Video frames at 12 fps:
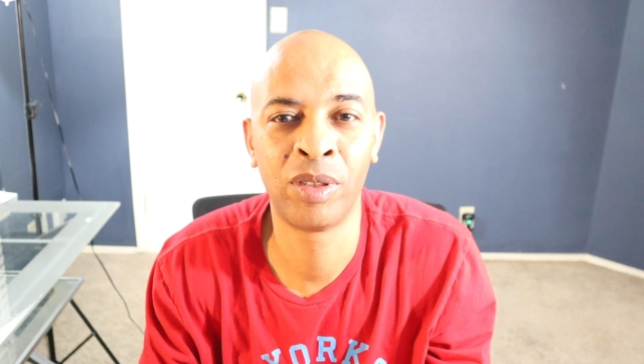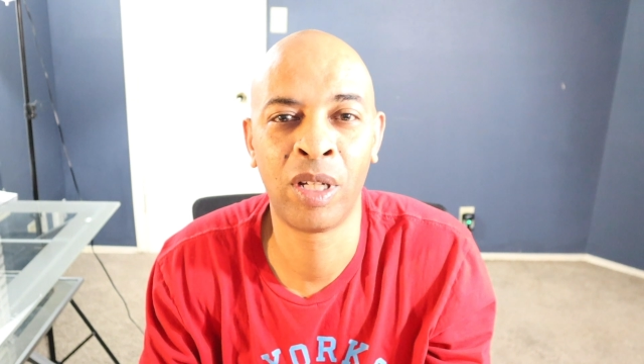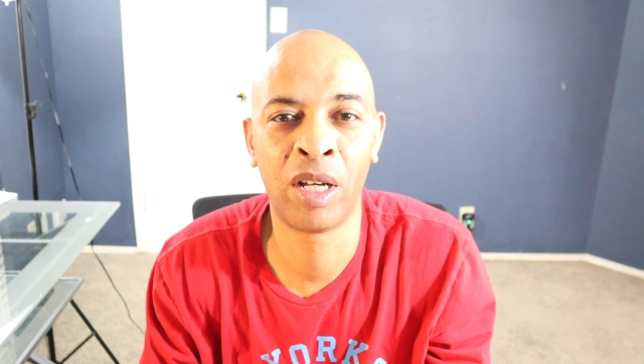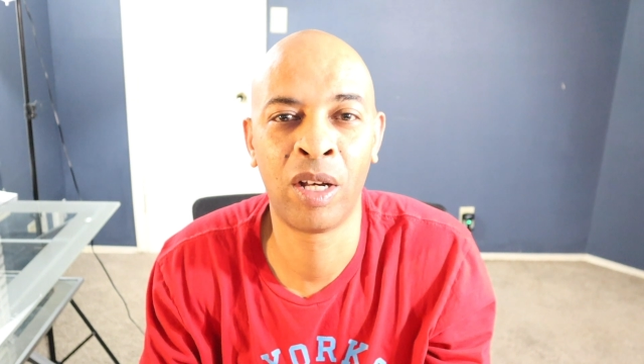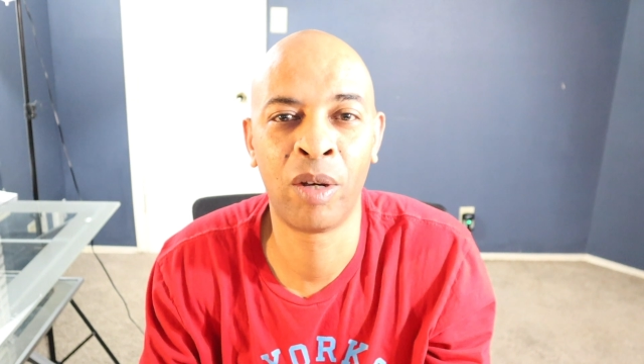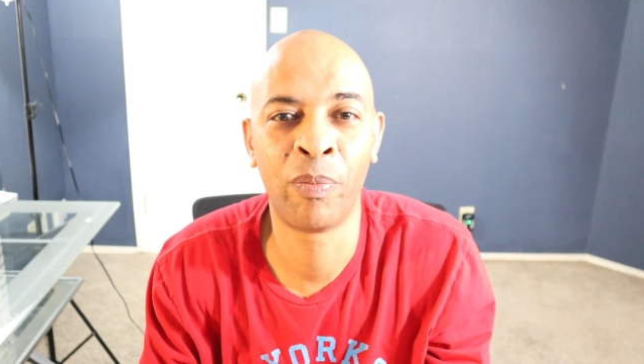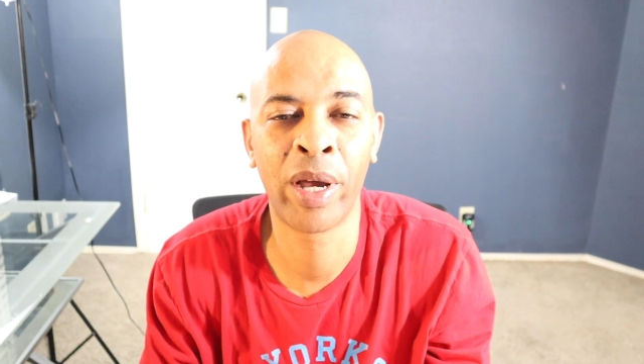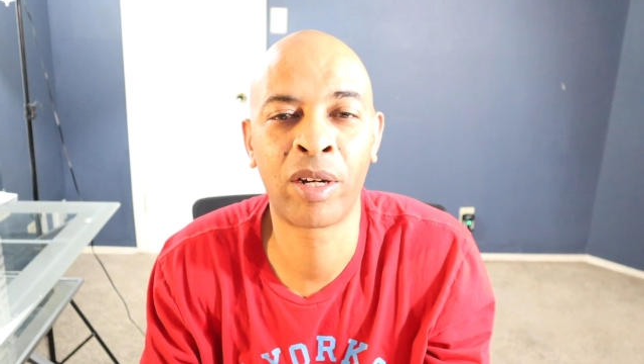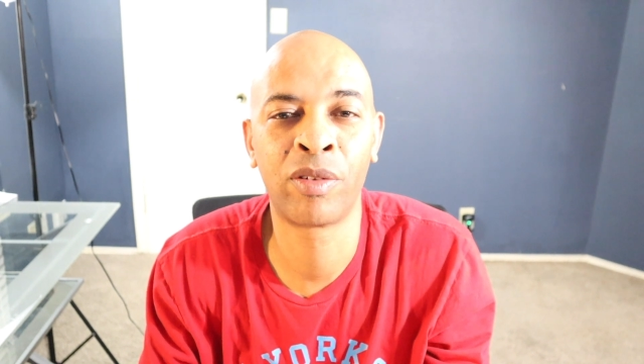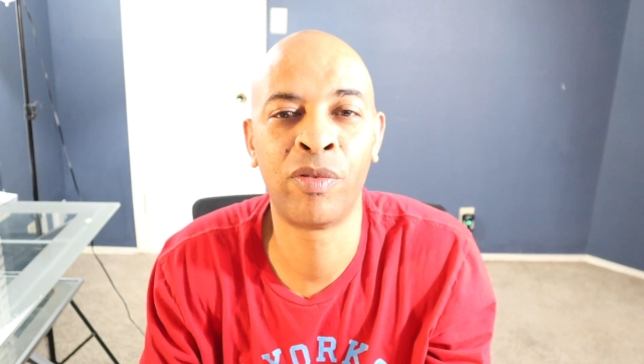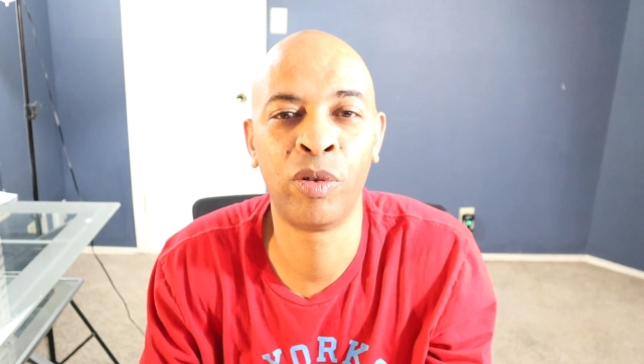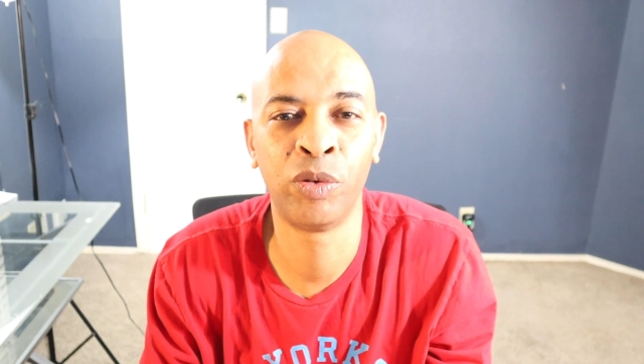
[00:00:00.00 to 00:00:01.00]

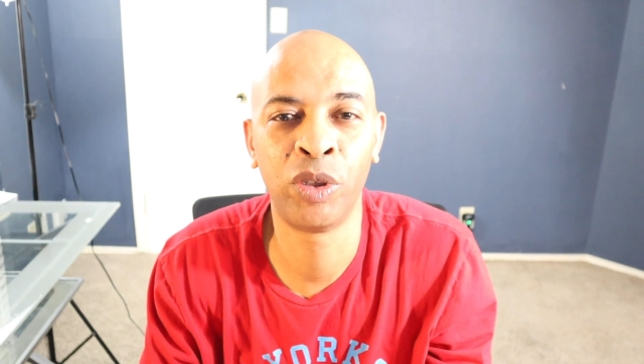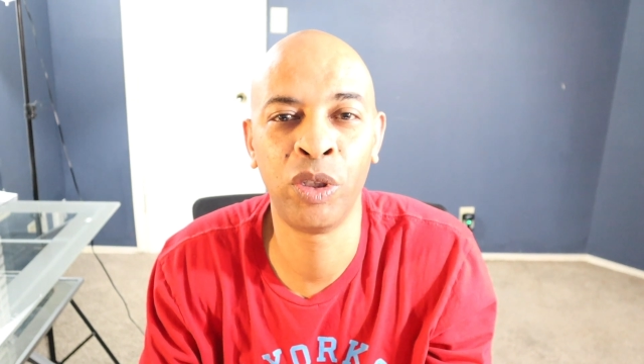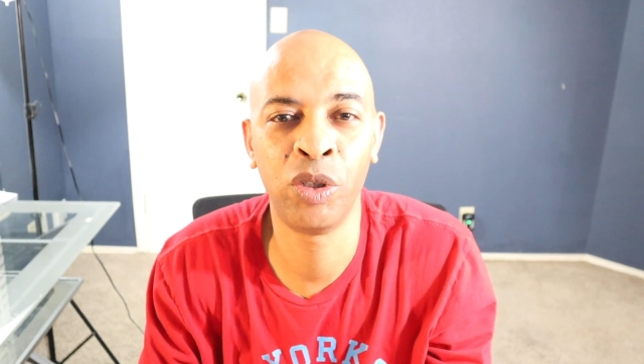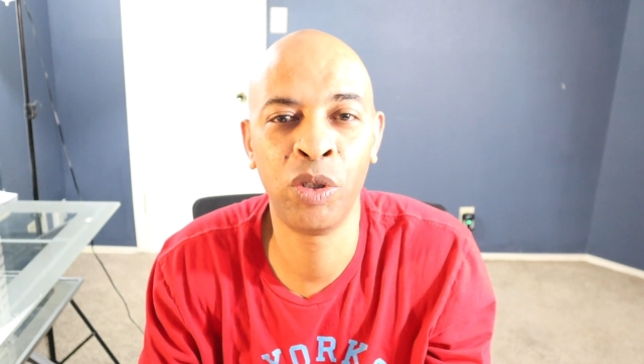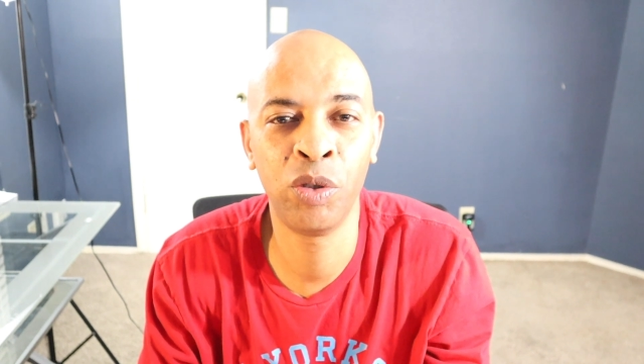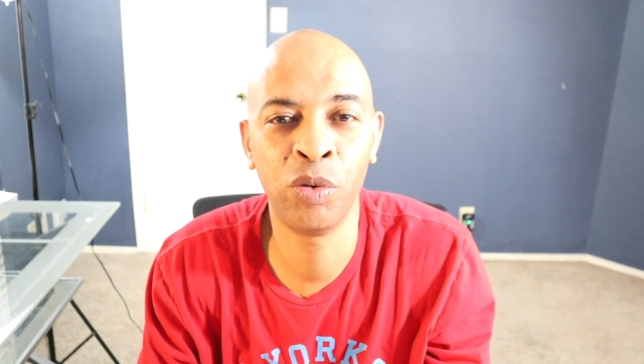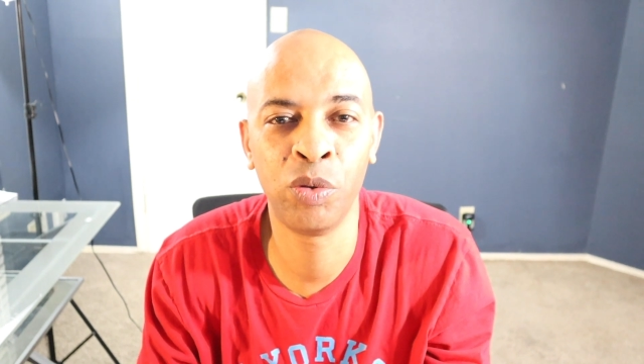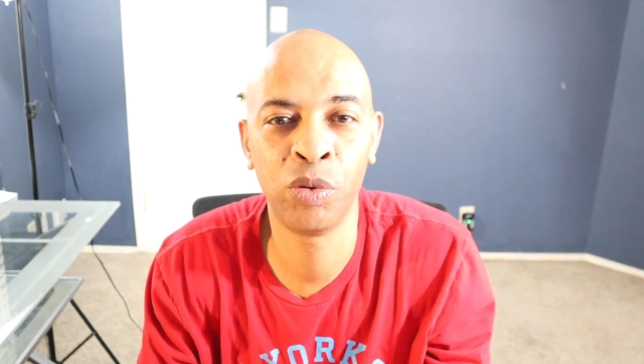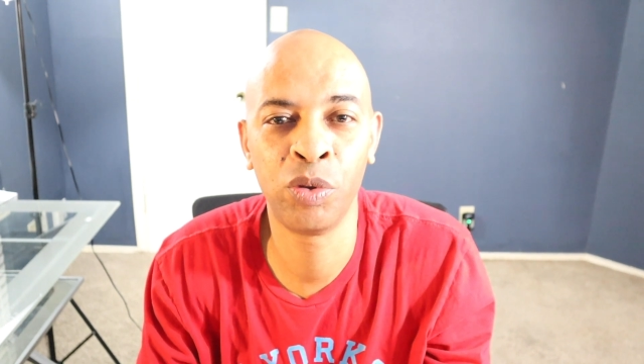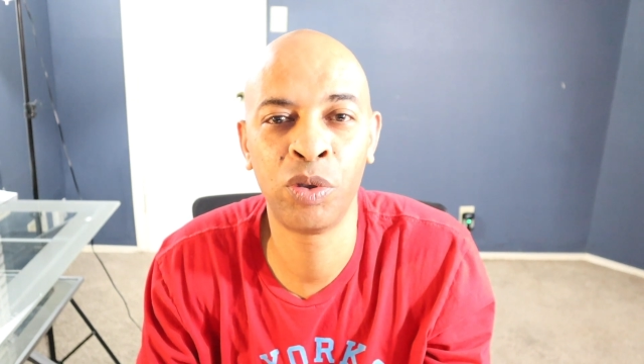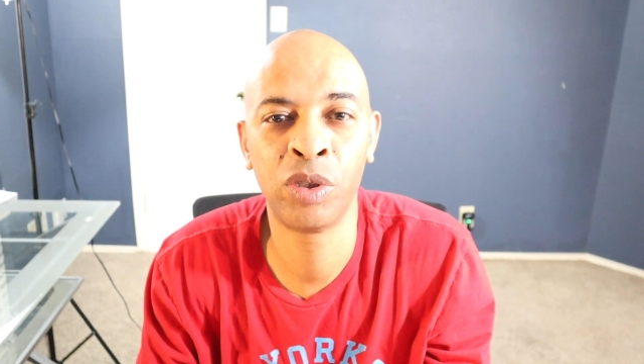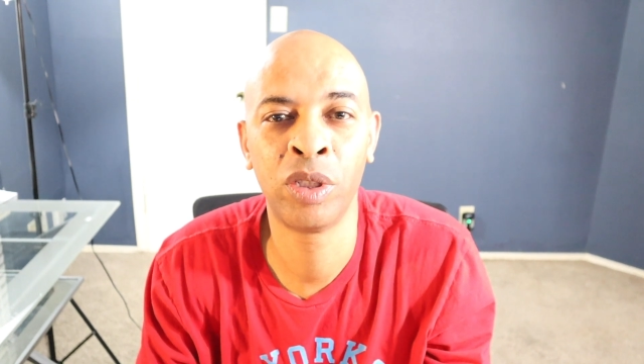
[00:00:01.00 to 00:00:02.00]
microphone to
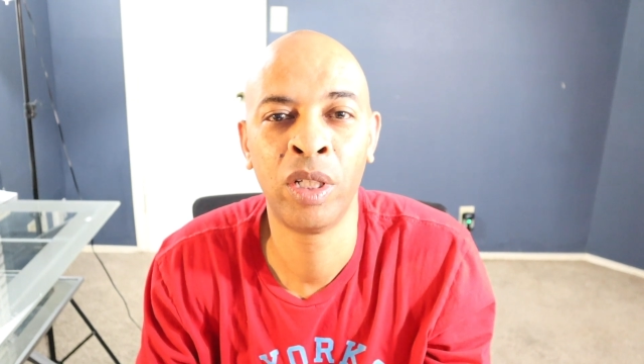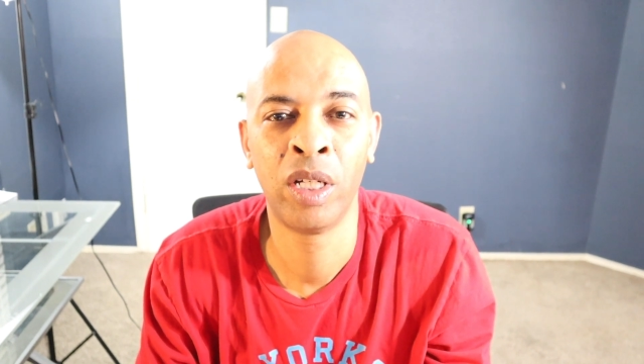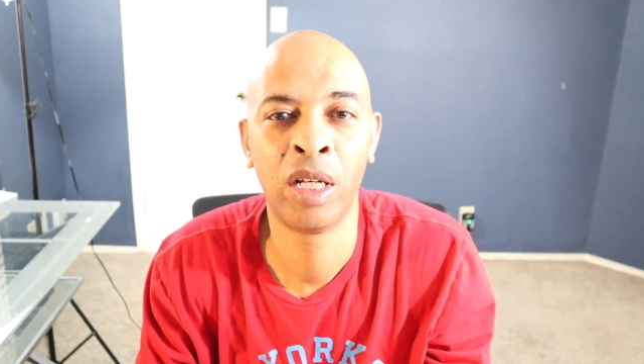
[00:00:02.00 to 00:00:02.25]
use